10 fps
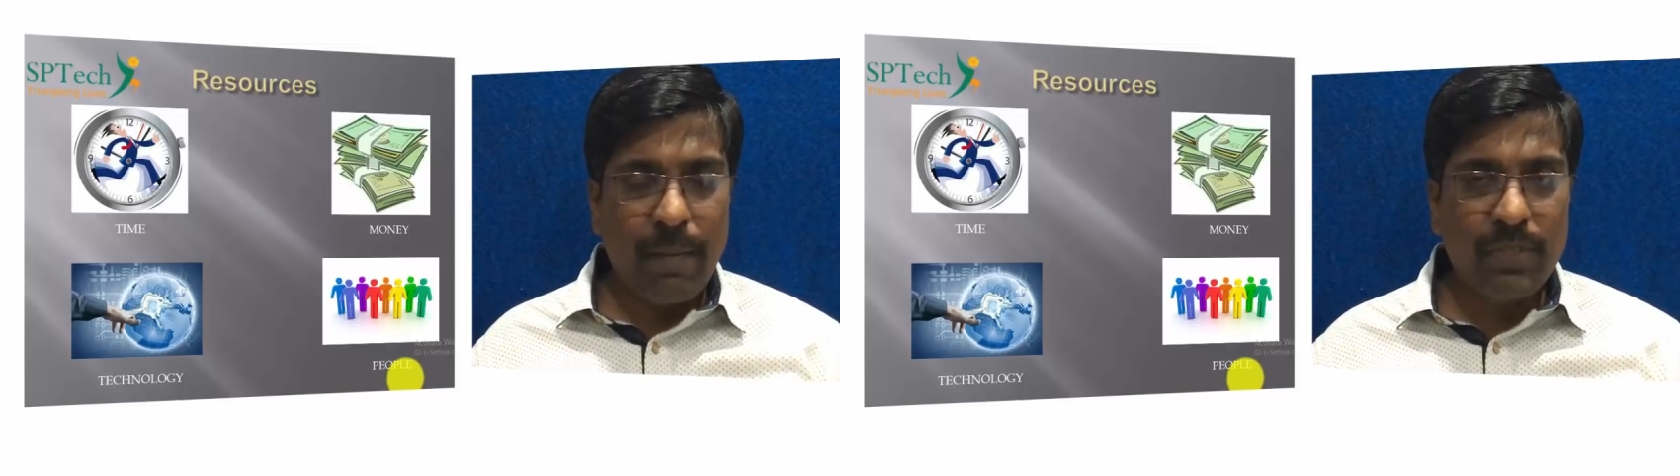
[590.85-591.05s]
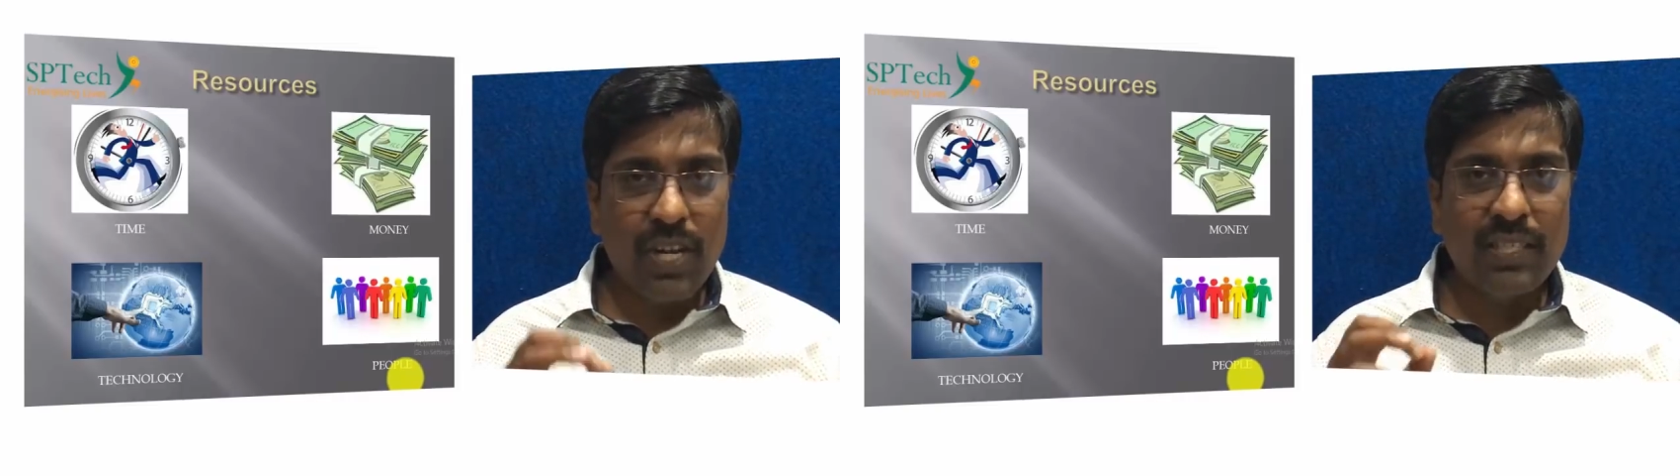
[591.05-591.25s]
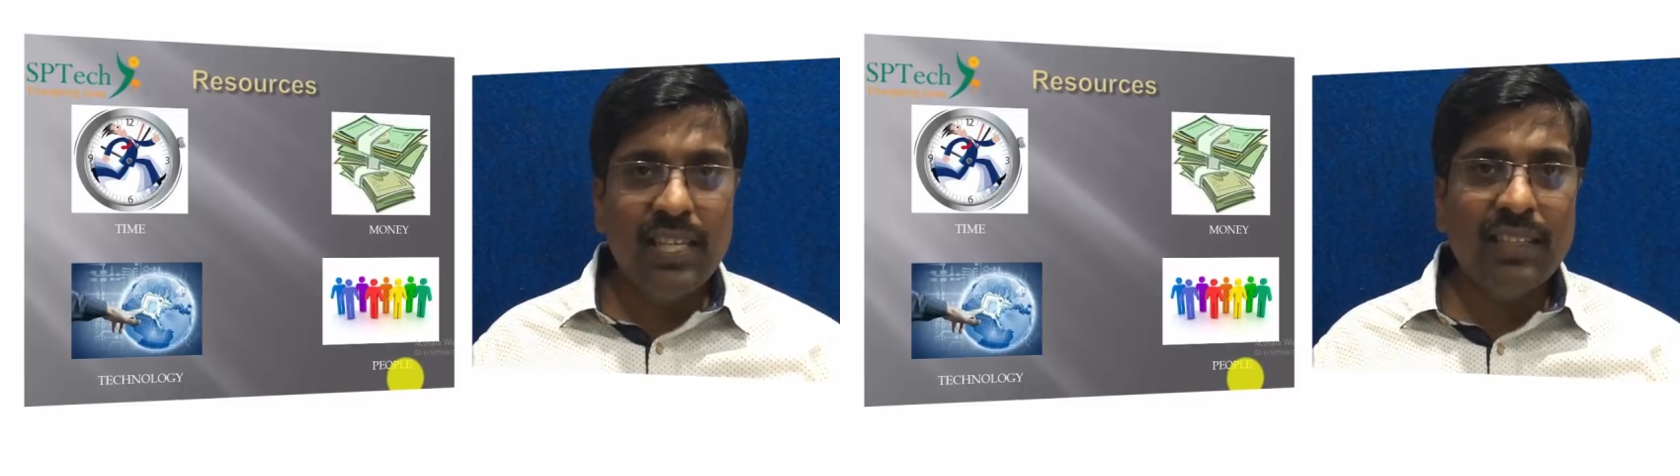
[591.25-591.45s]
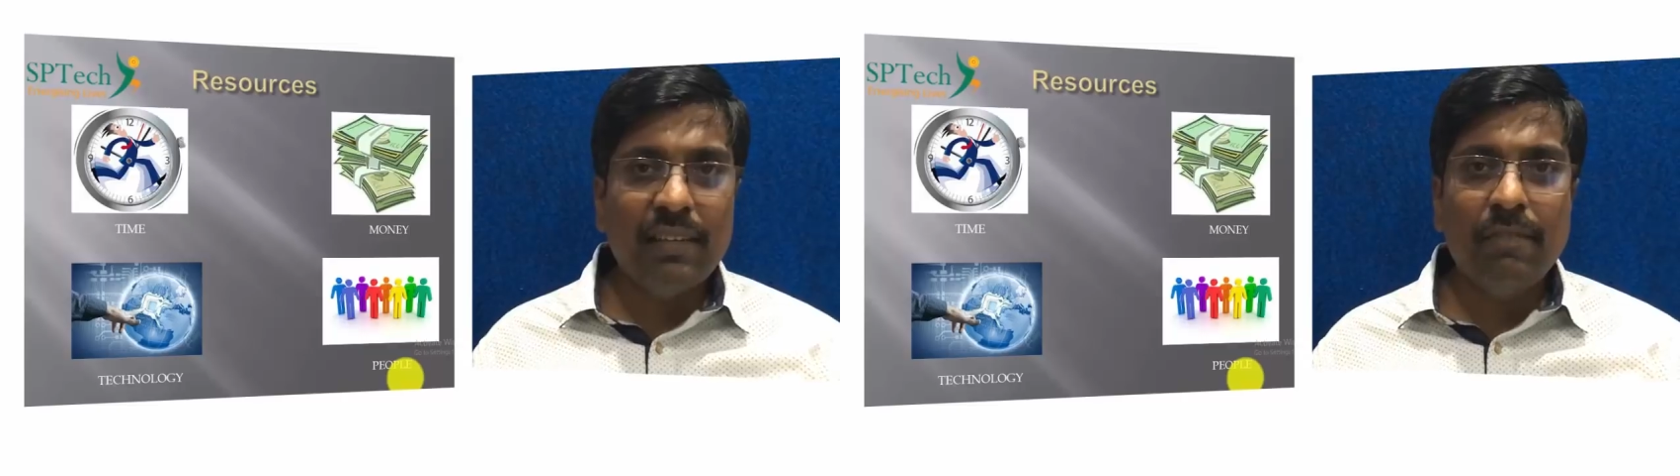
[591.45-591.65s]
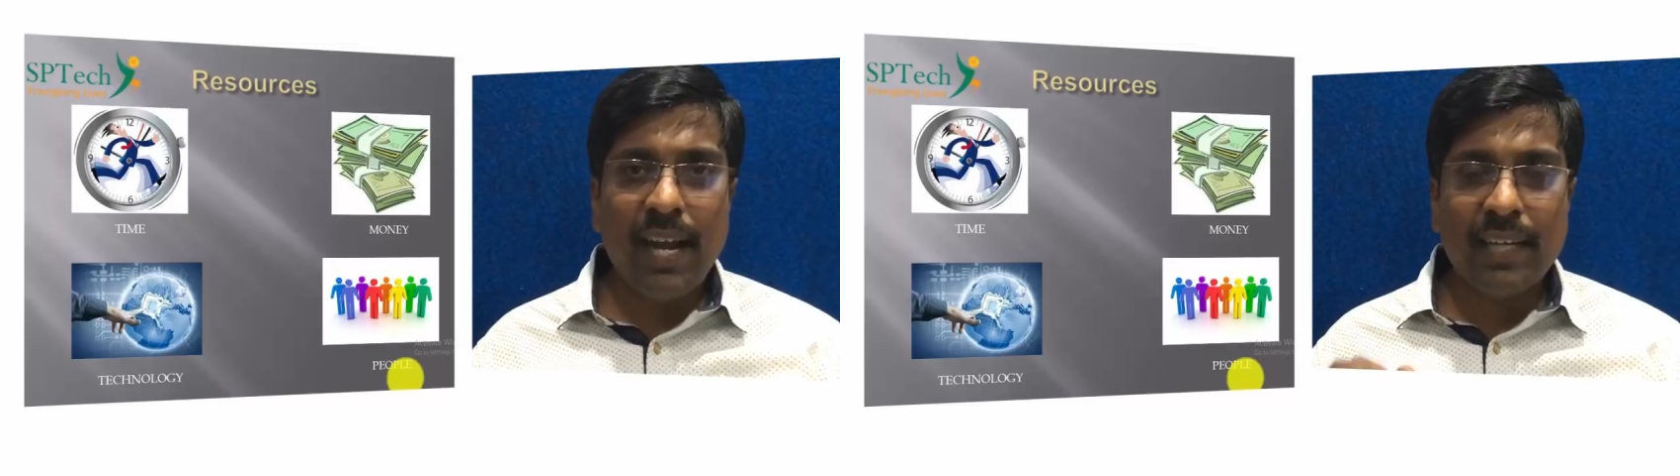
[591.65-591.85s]
I'm stressing
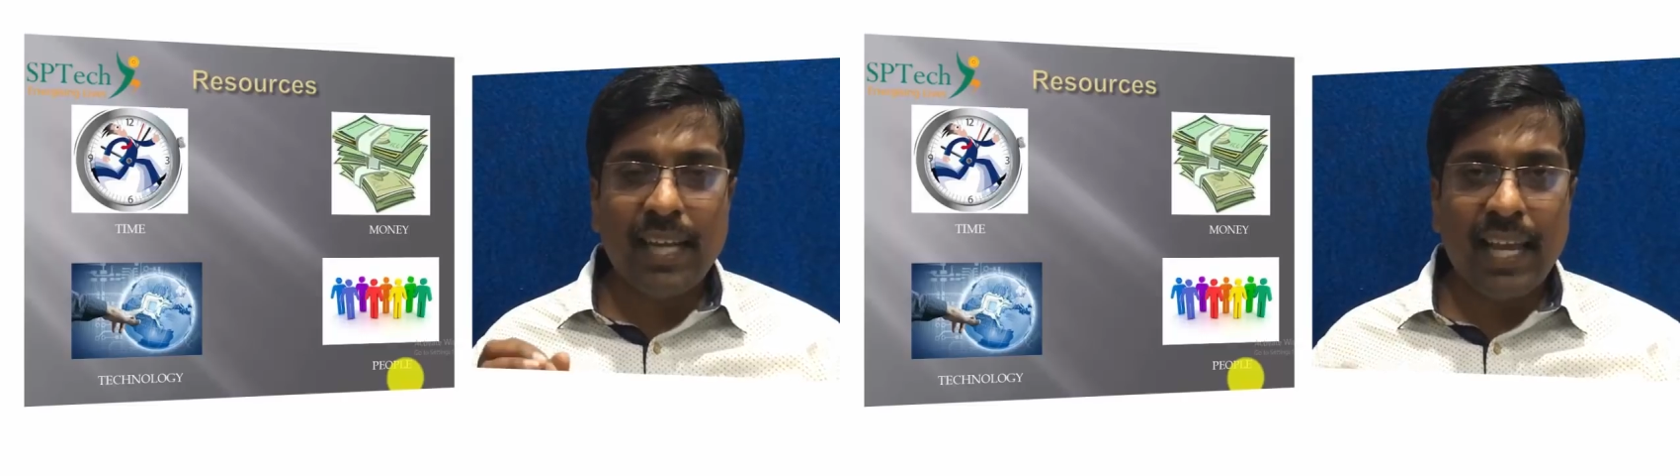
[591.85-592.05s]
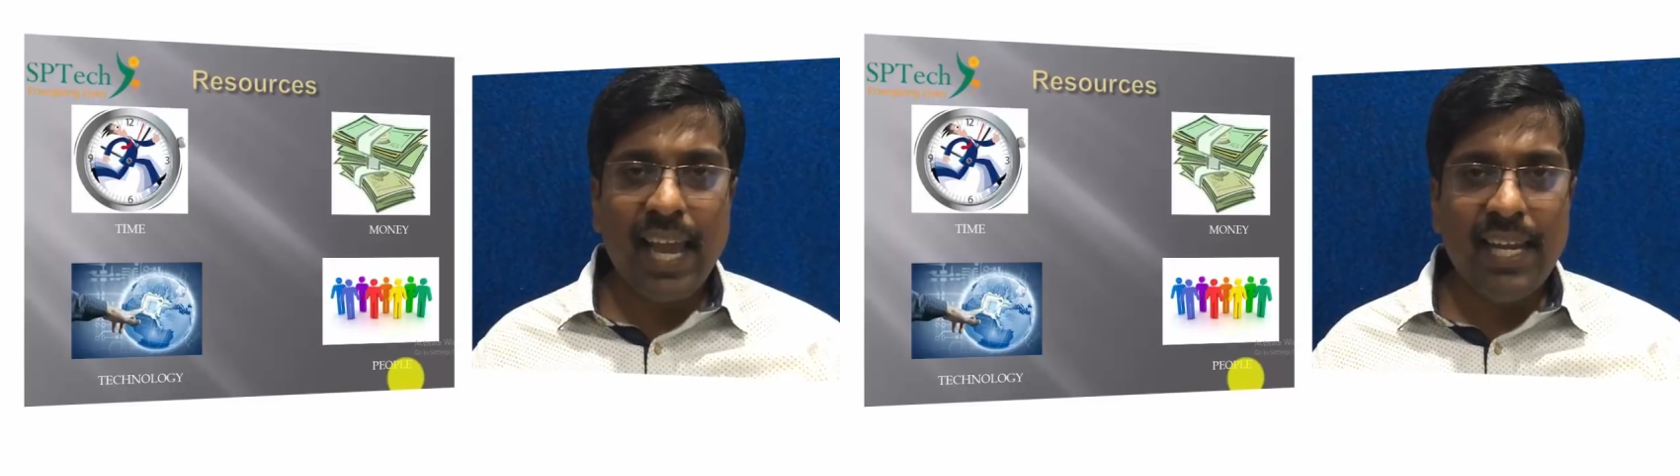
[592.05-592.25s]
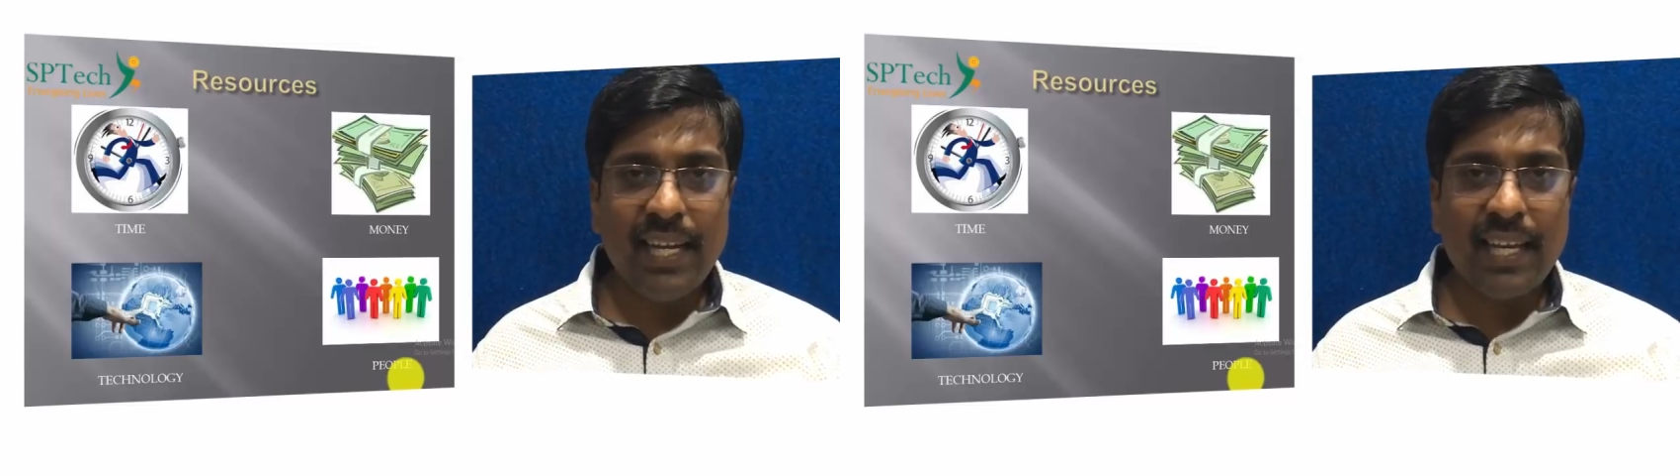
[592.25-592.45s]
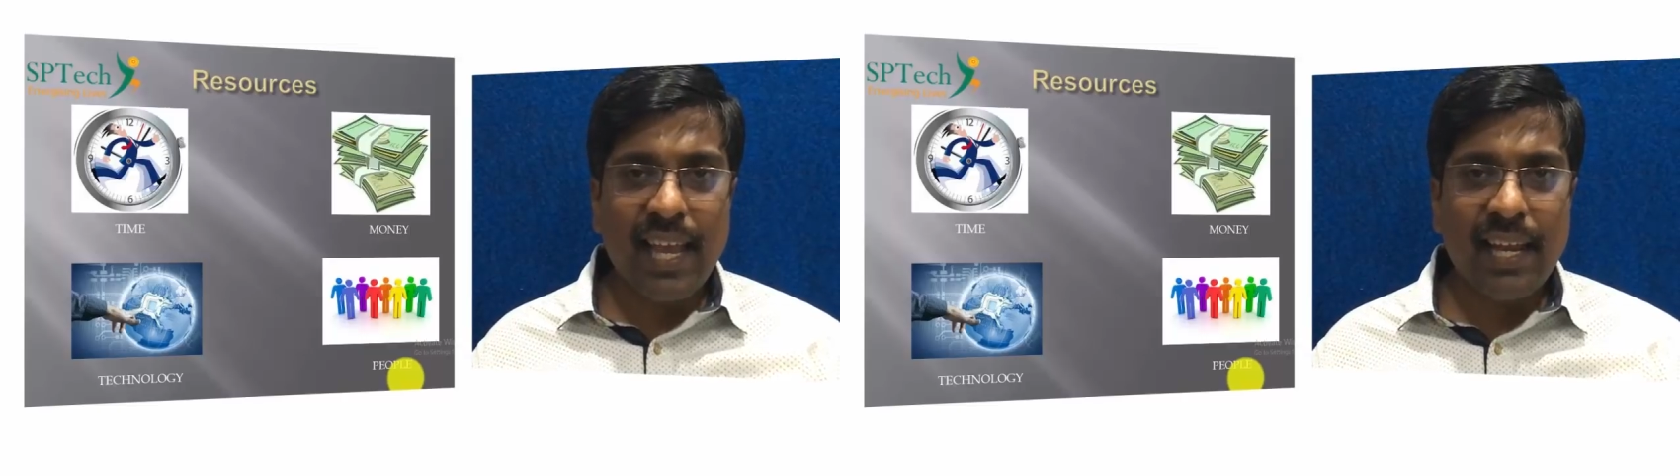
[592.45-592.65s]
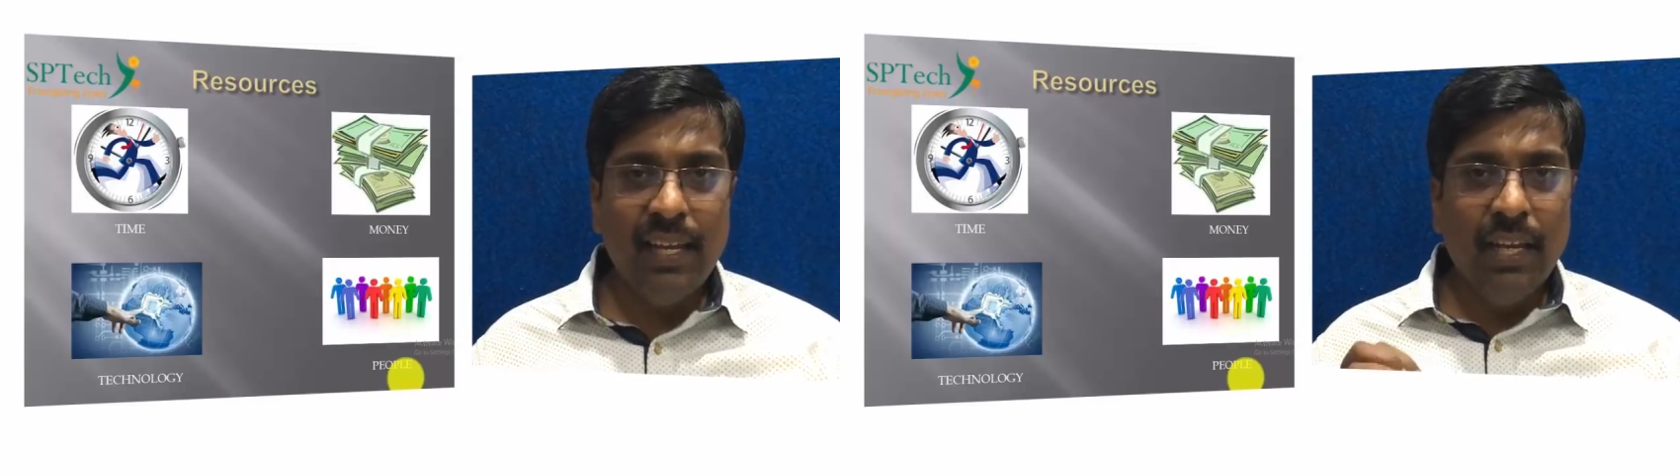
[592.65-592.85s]
that fact again and
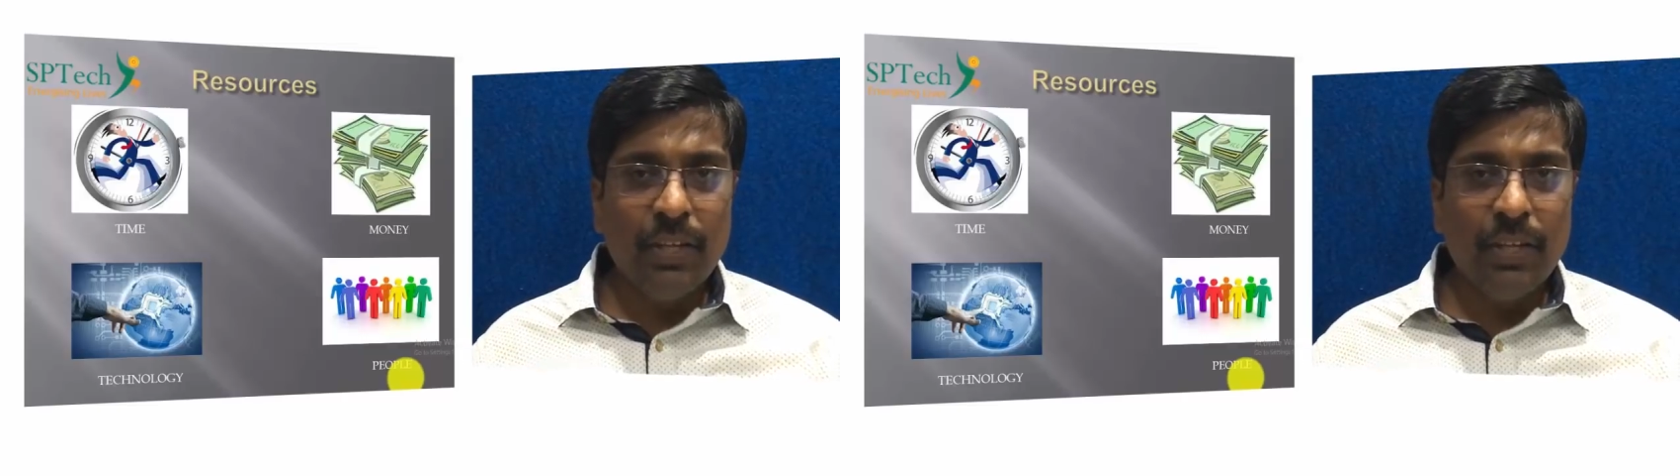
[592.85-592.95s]
again.